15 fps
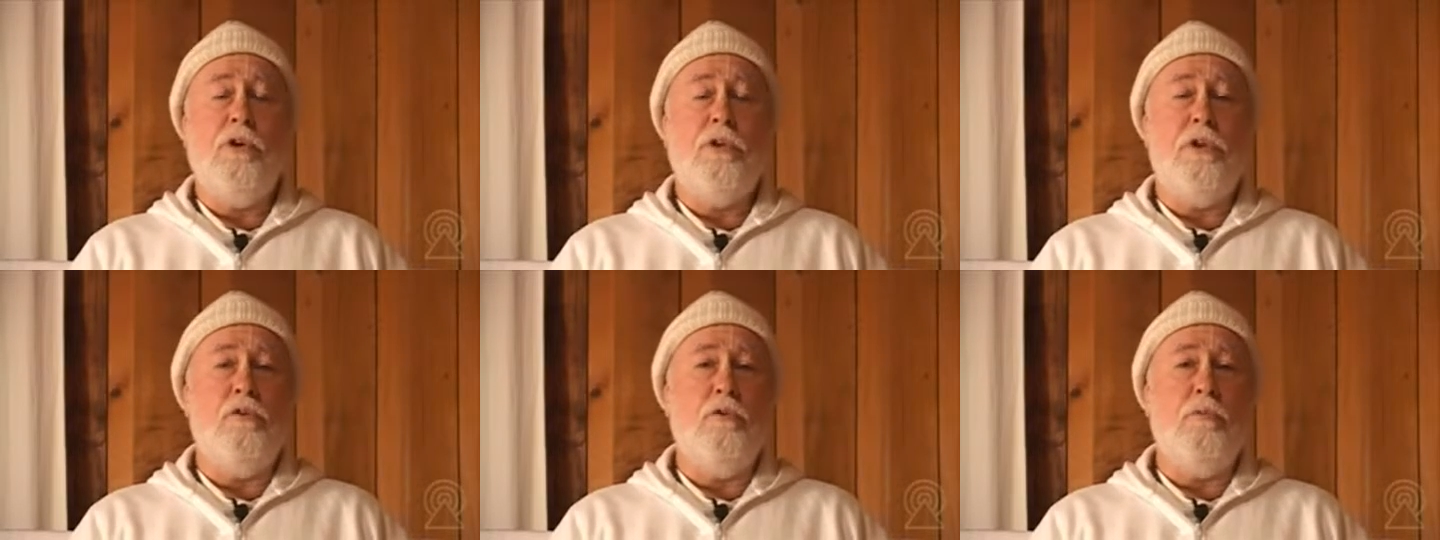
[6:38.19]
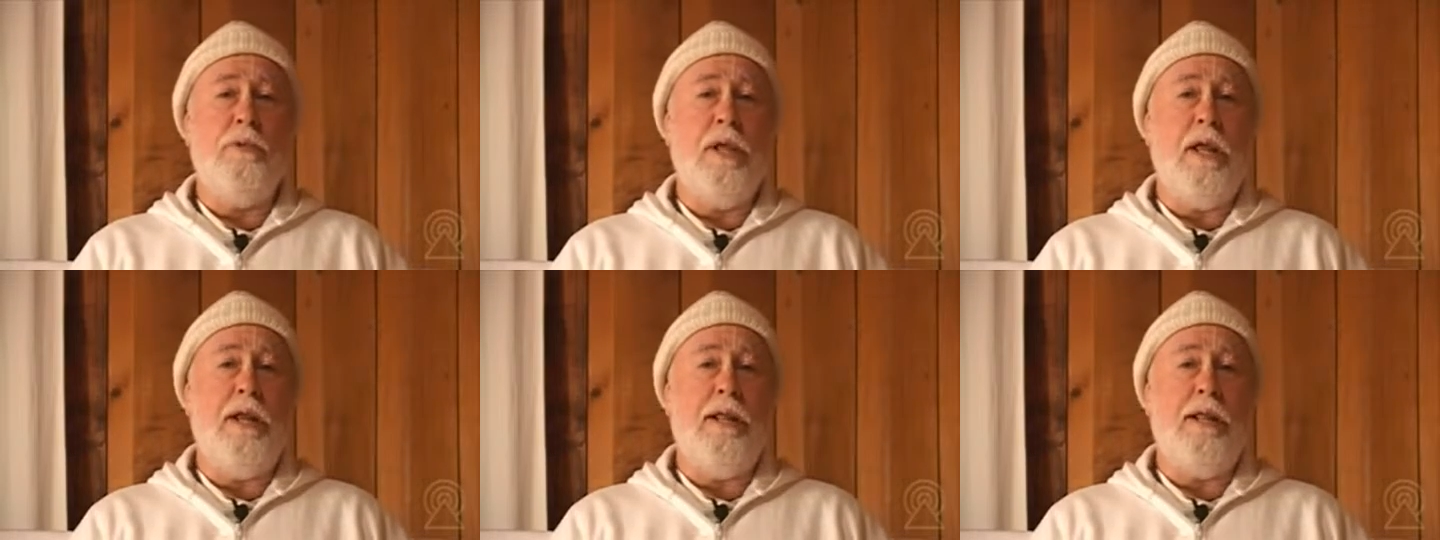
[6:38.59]
there won't
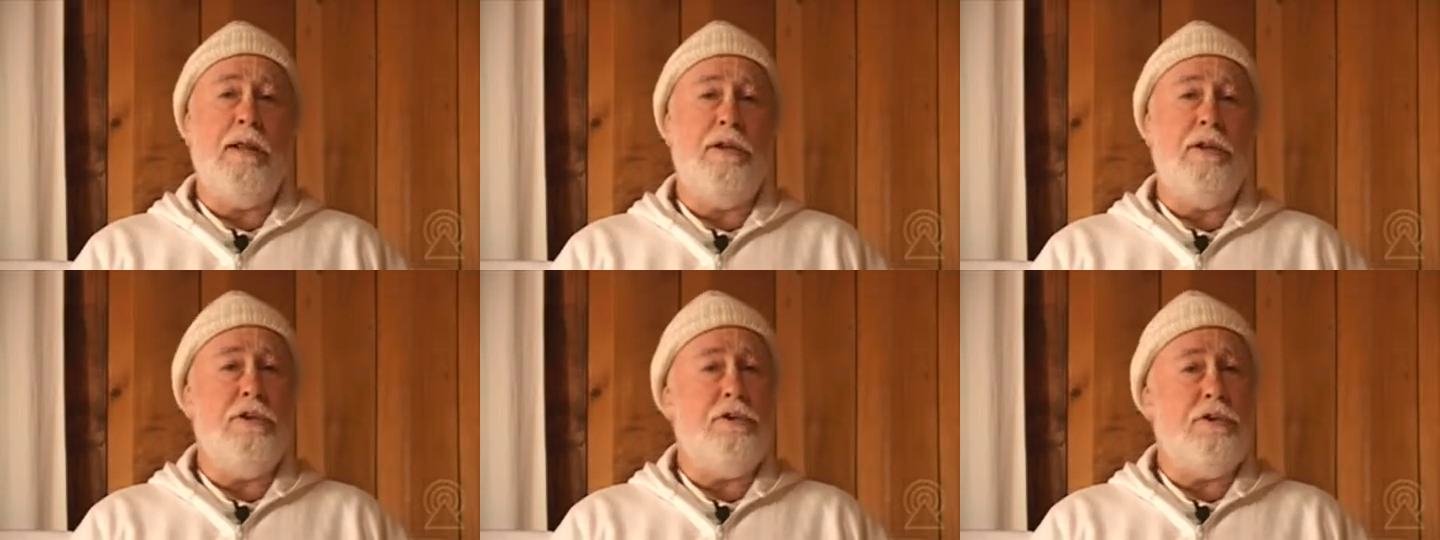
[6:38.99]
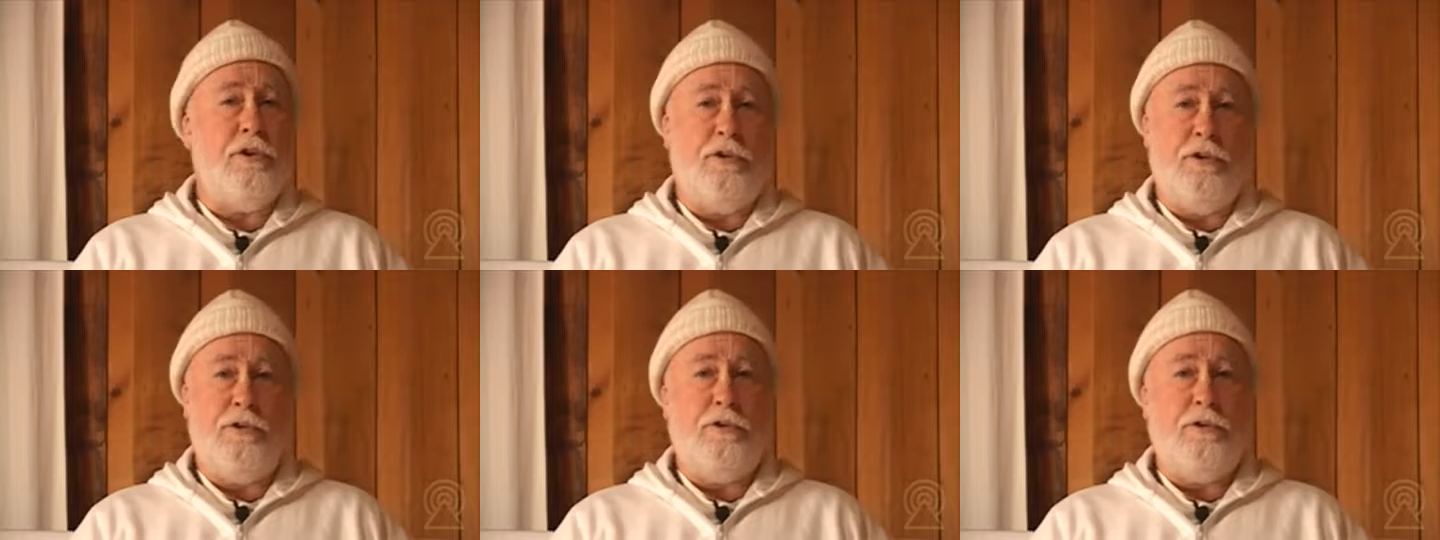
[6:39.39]
be any
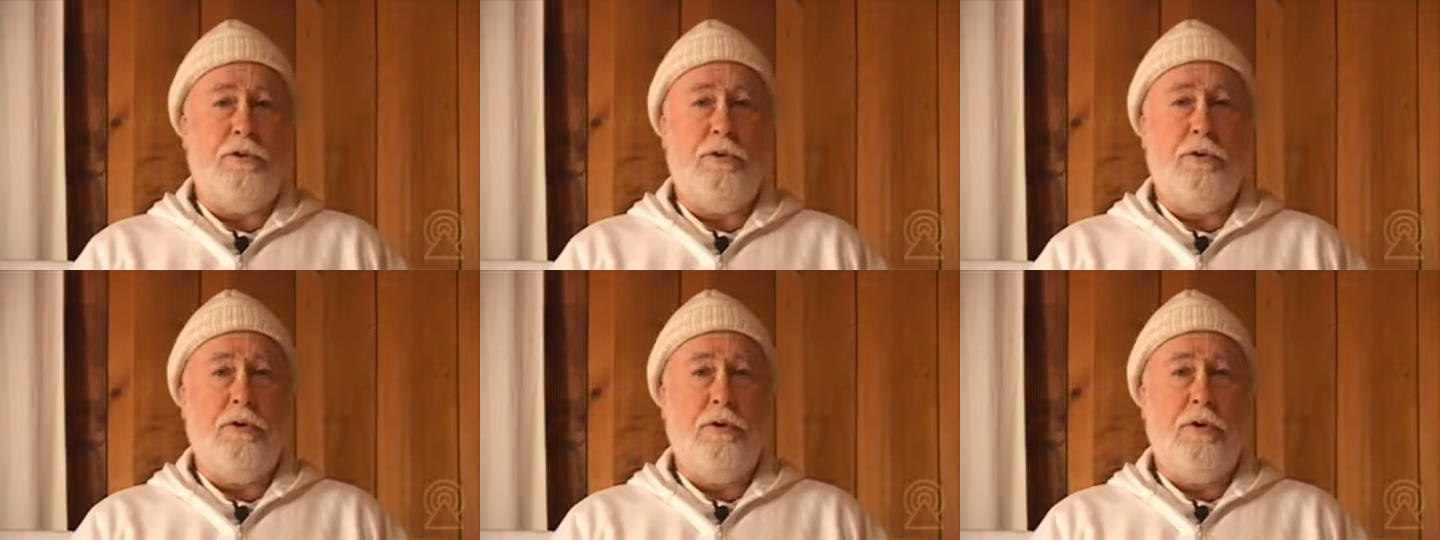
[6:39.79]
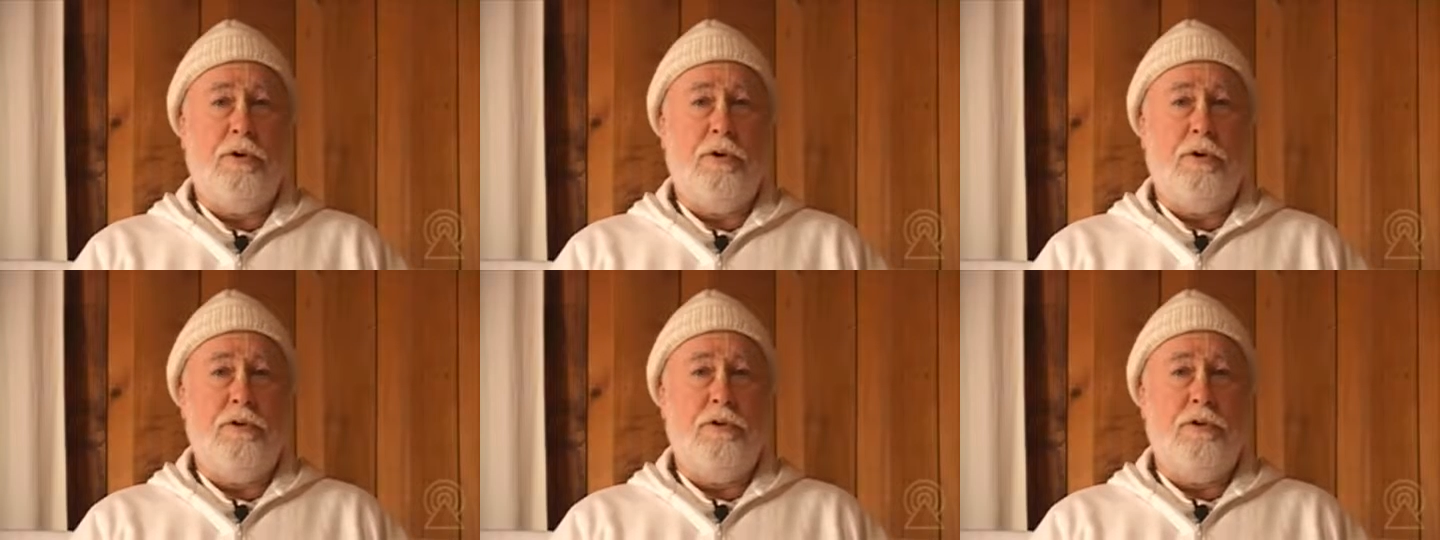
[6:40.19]
conditions
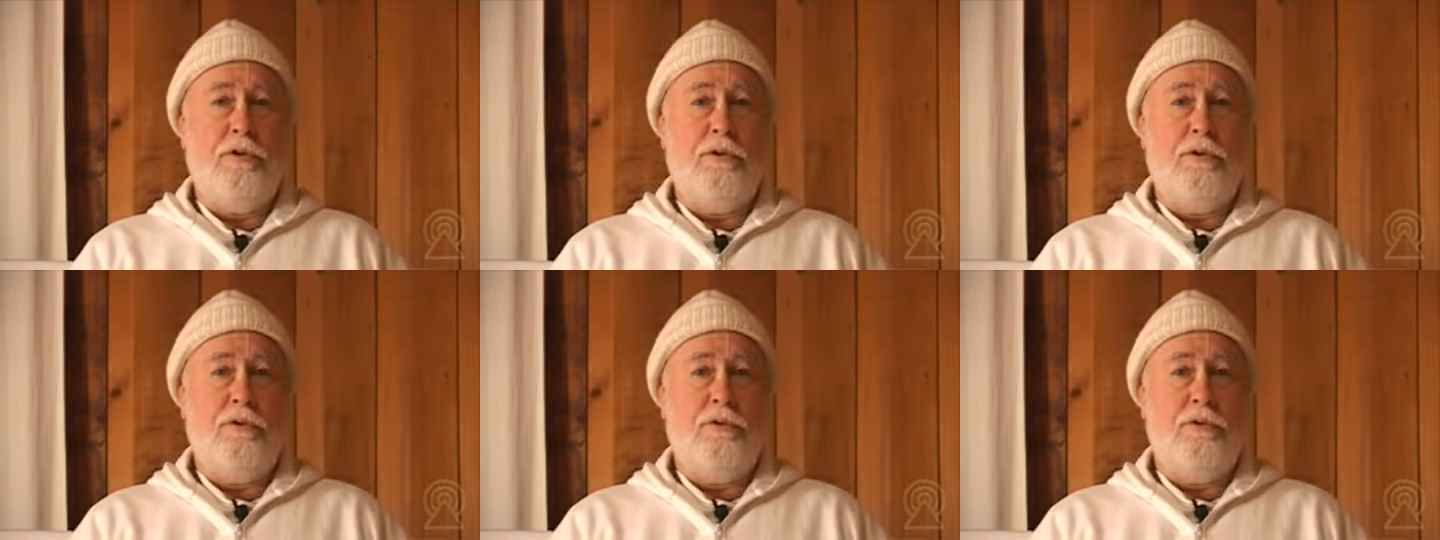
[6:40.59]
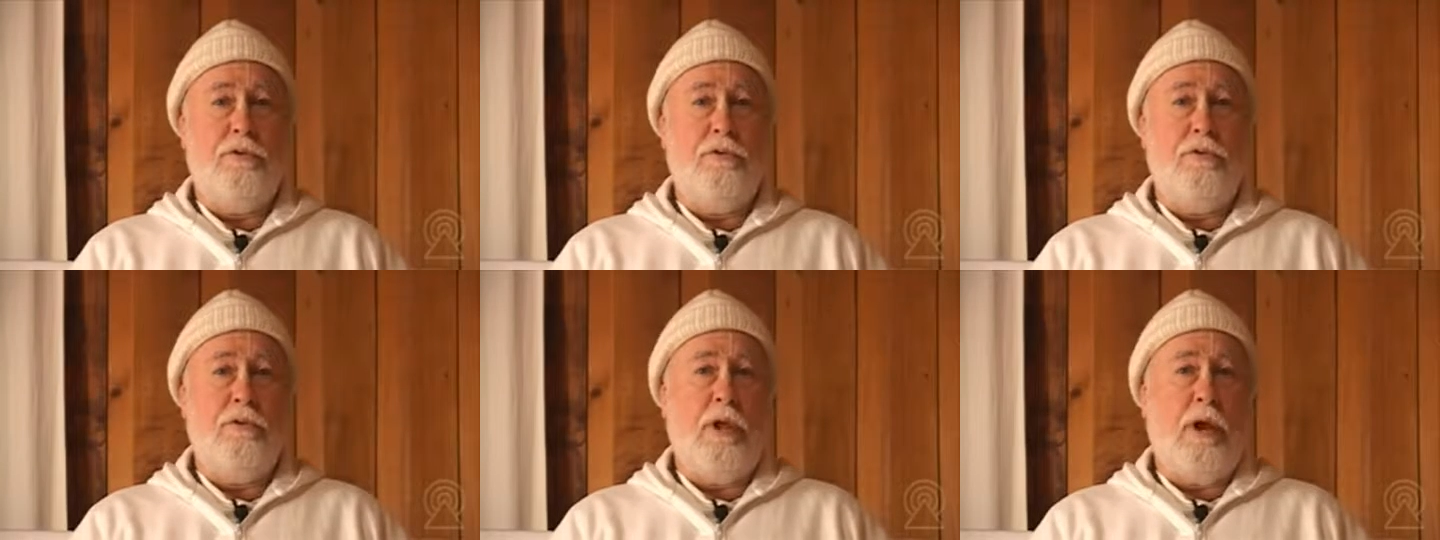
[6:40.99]

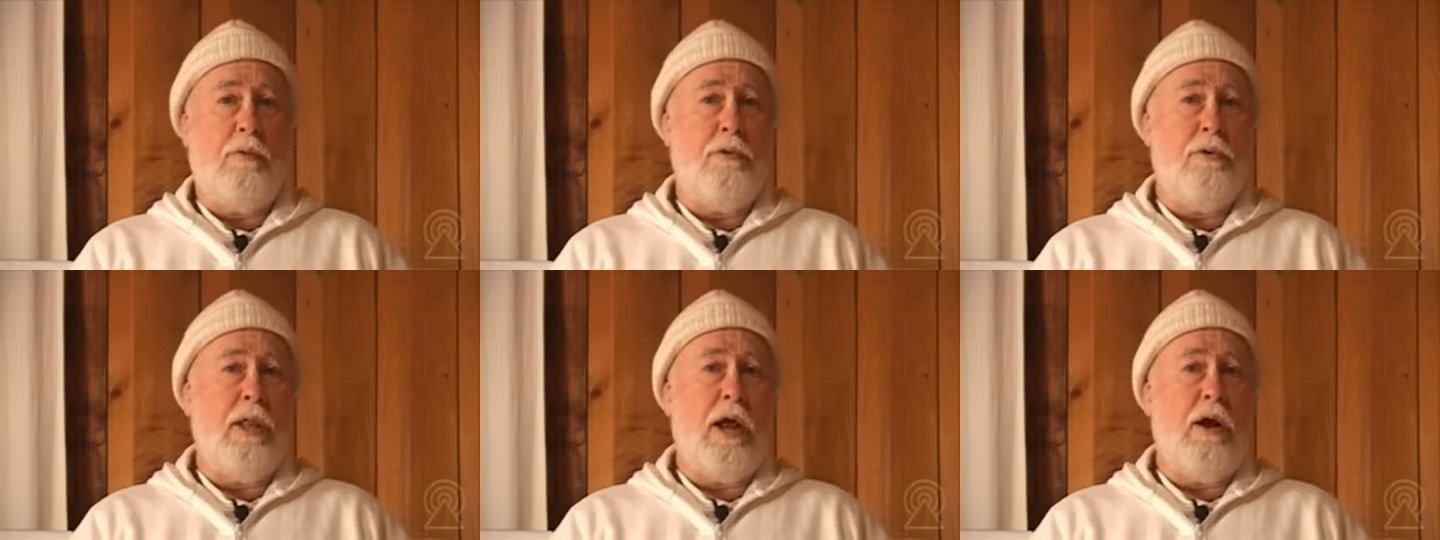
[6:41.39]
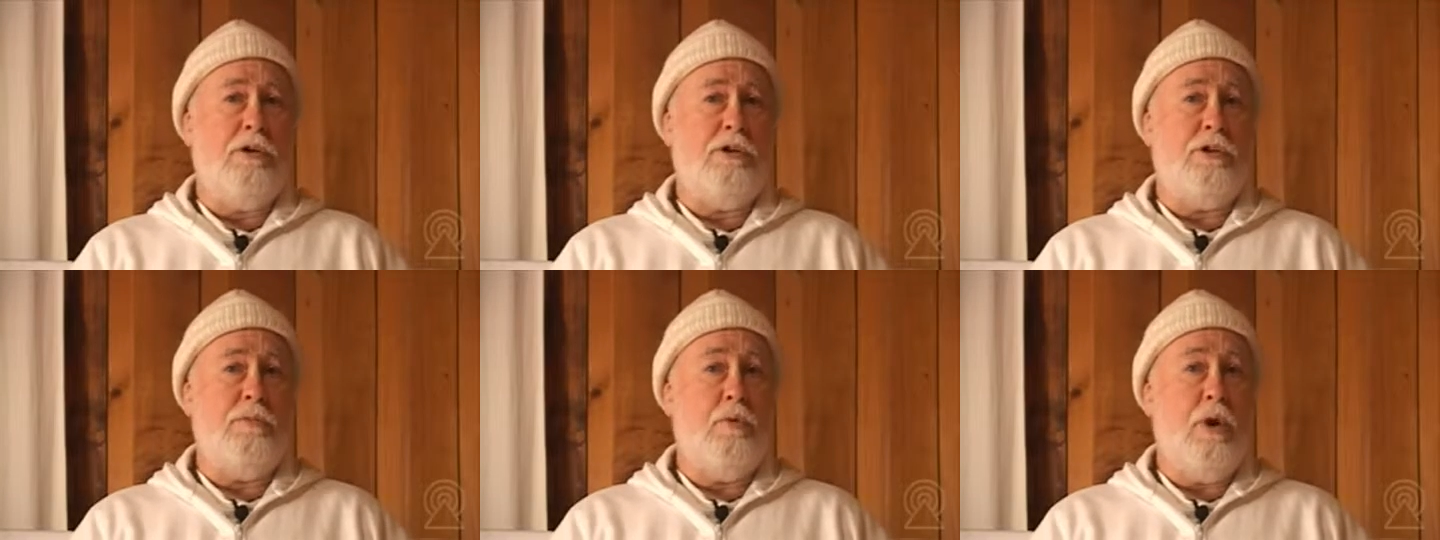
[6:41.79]
that would allow
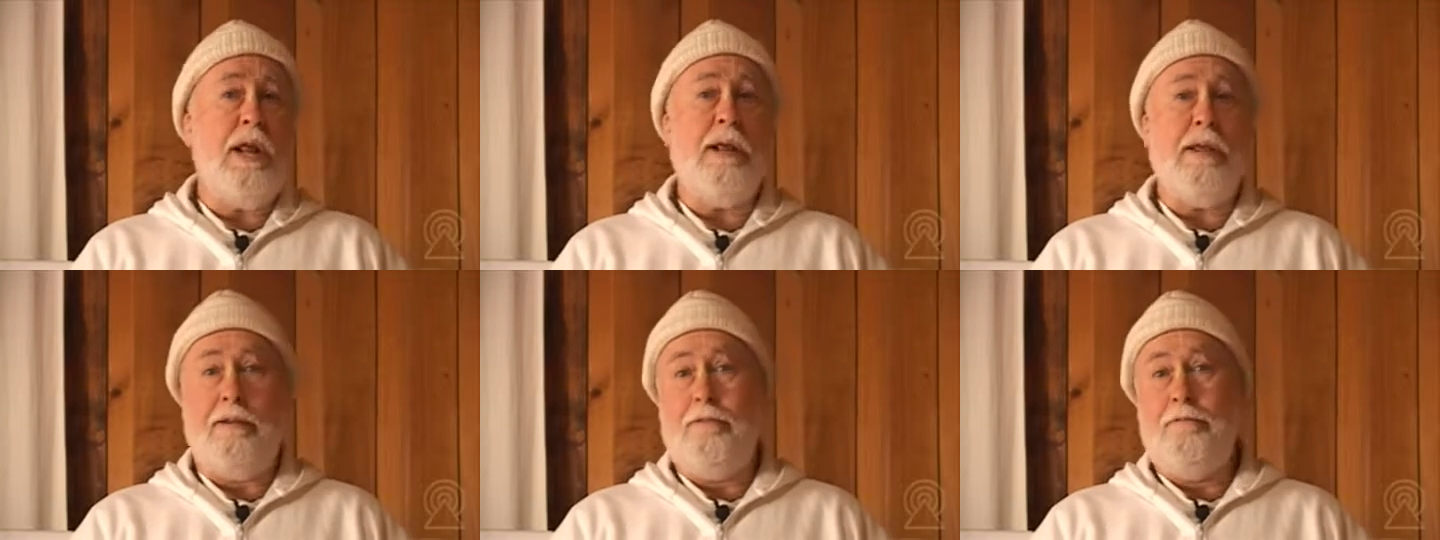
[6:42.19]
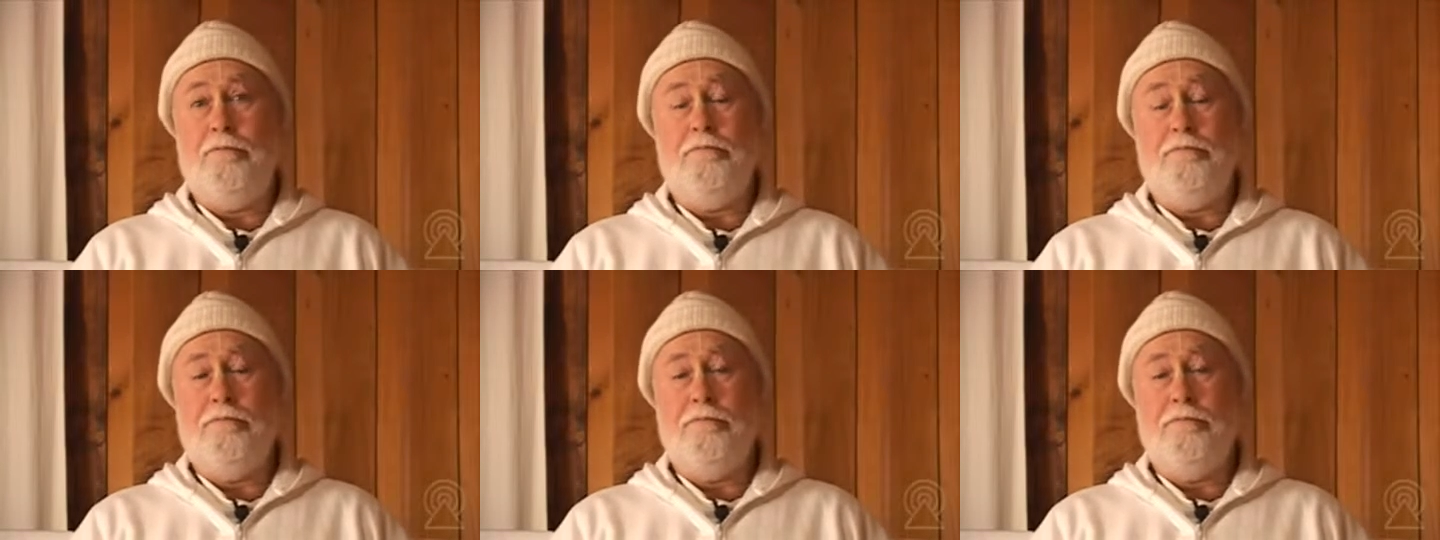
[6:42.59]
us to break it.